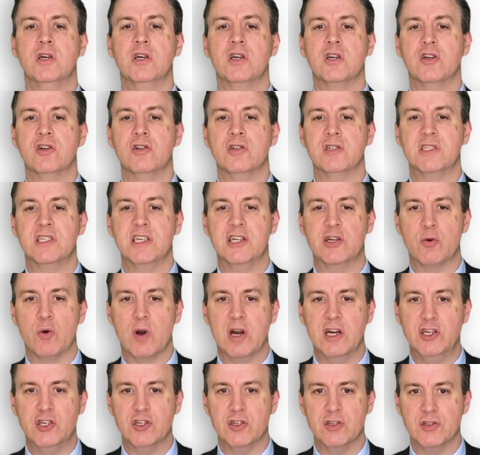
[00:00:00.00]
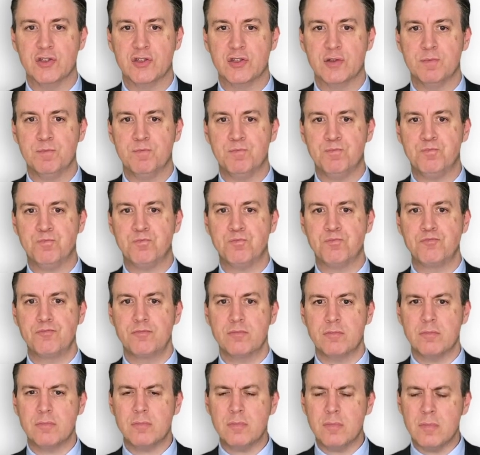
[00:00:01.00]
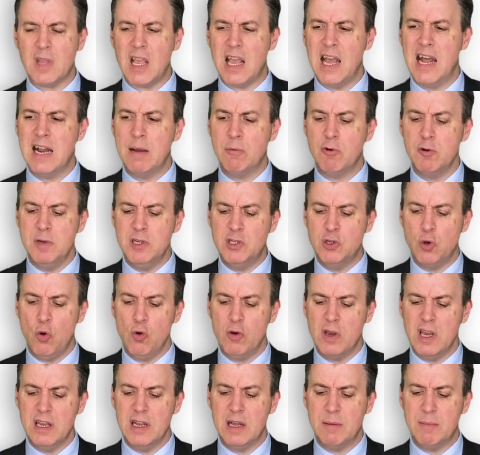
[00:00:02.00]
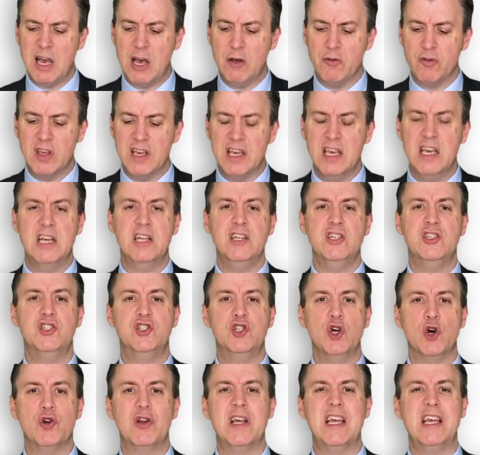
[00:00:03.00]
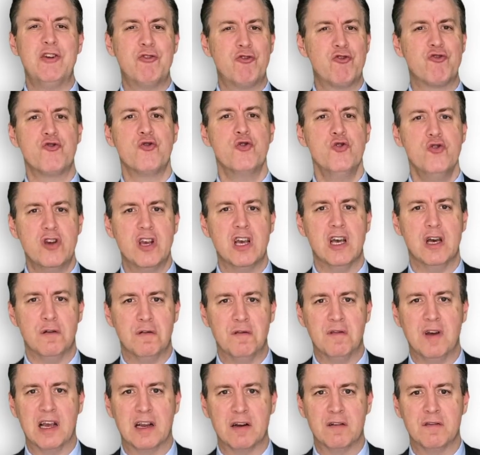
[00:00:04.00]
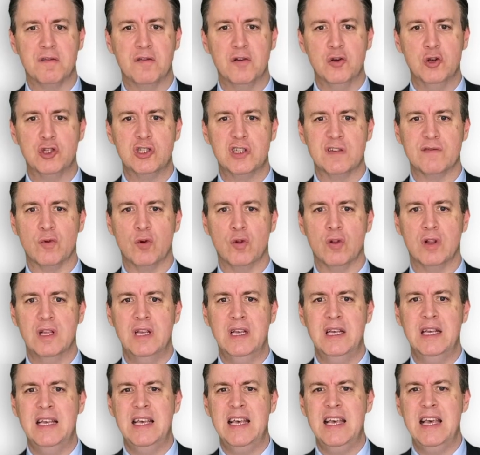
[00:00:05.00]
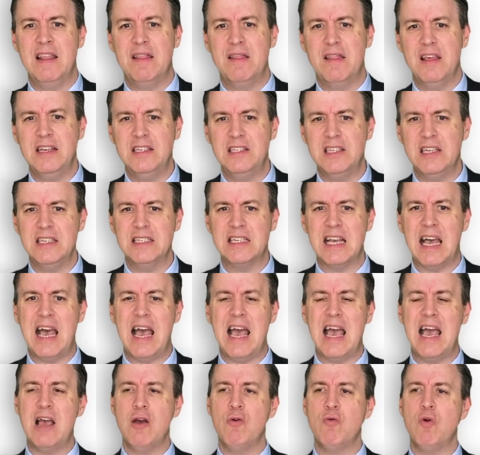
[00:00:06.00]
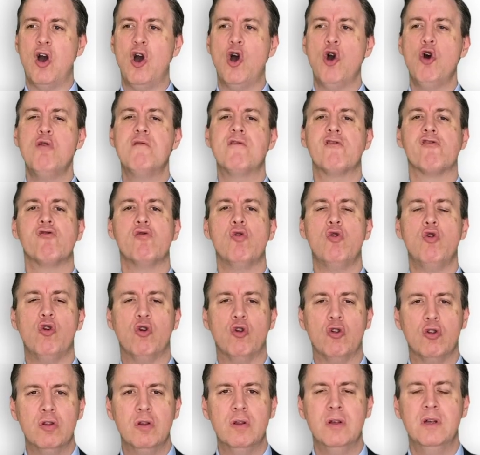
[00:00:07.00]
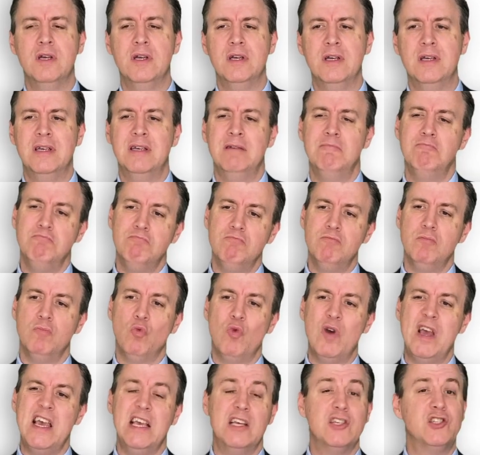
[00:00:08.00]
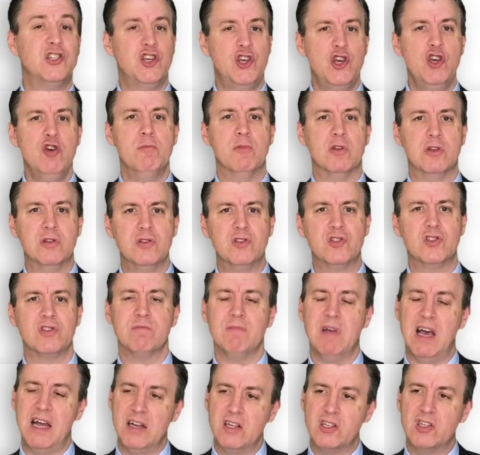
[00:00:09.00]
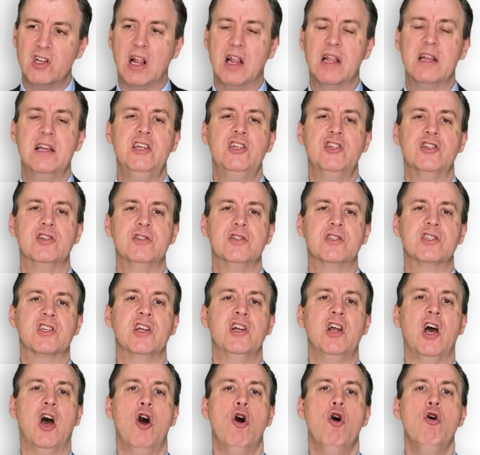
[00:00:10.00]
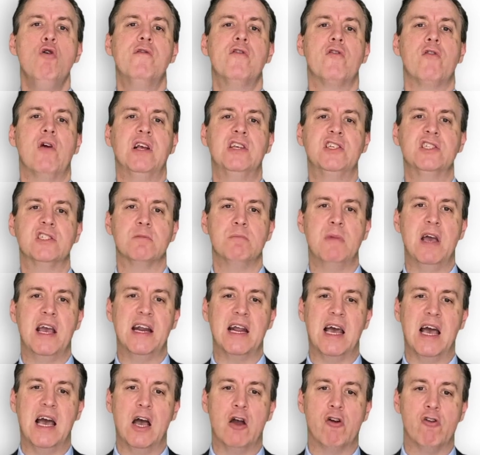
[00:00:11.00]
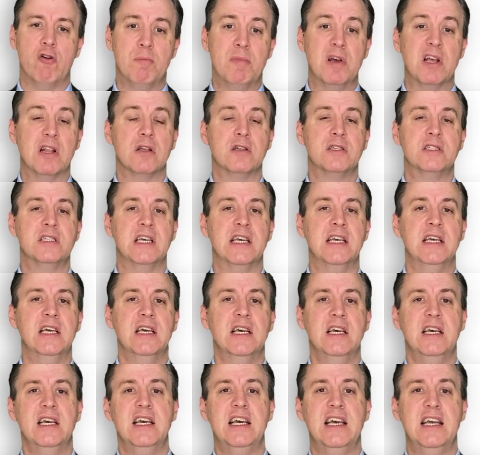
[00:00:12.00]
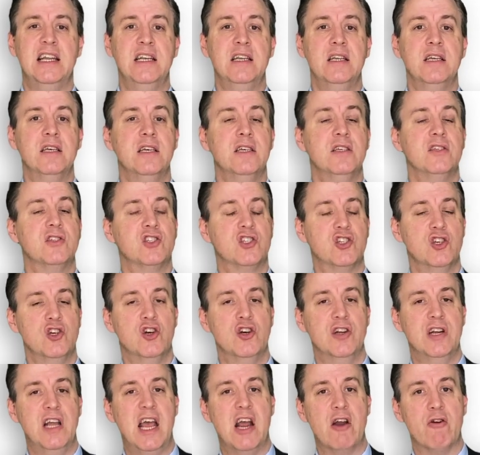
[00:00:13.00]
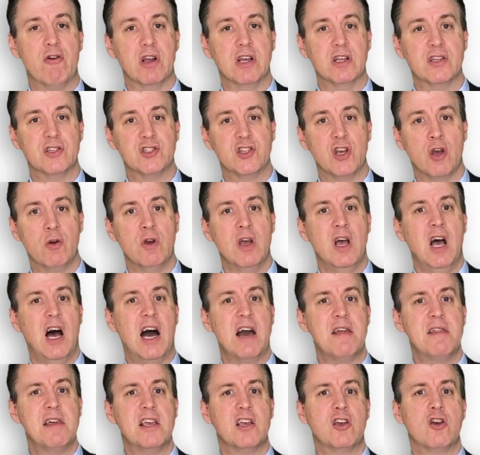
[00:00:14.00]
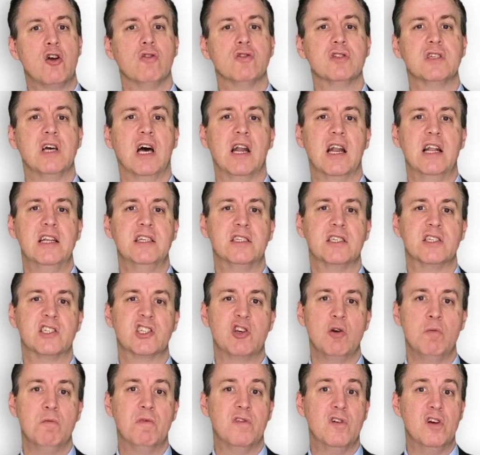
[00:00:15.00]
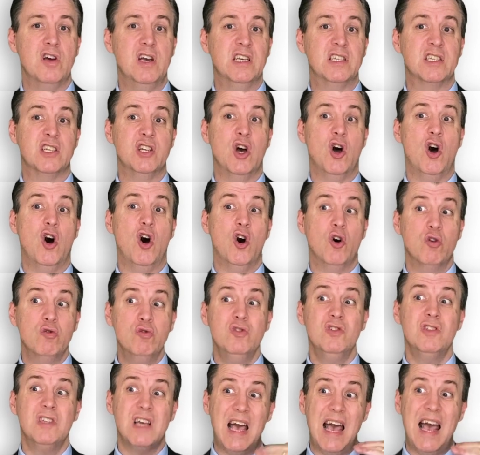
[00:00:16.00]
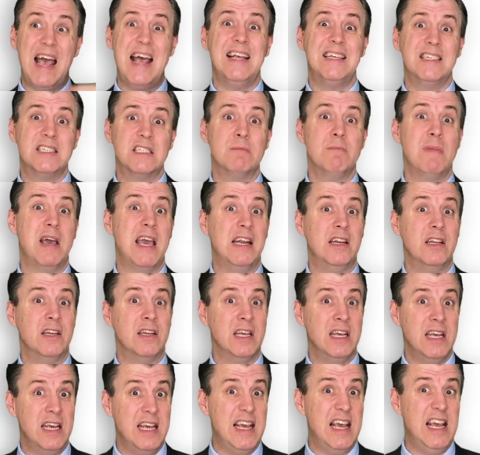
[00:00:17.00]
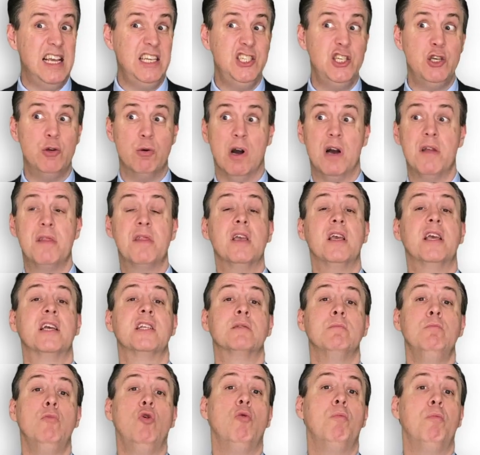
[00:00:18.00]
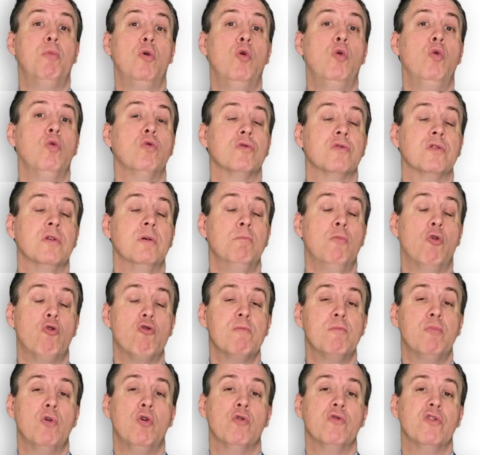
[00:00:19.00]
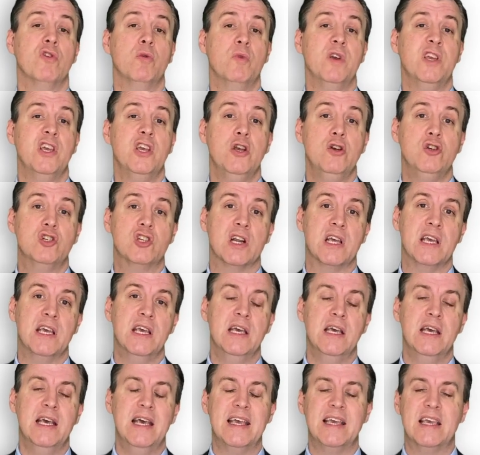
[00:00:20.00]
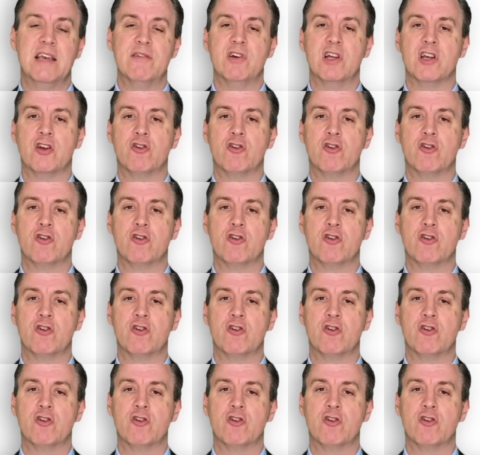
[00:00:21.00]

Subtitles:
considerations. And I'm going to be talking about the Dunning-Kruger effect first of all. This is how overall we as humans and as clinicians can overestimate our ability in certain areas. So I think contact lens discomfort is an underestimated issue. I think it's more important than we usually give it